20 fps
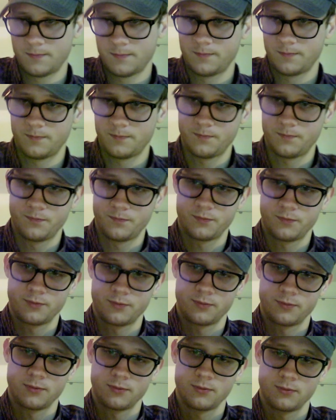
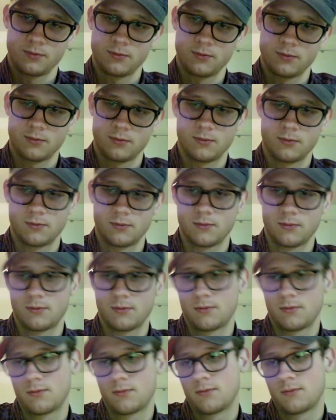
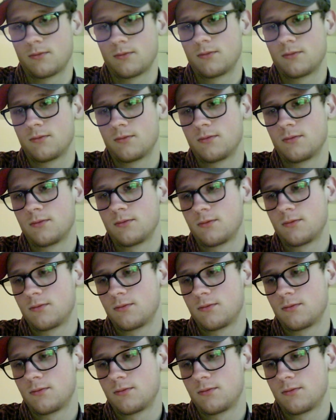No one is speaking in this clip.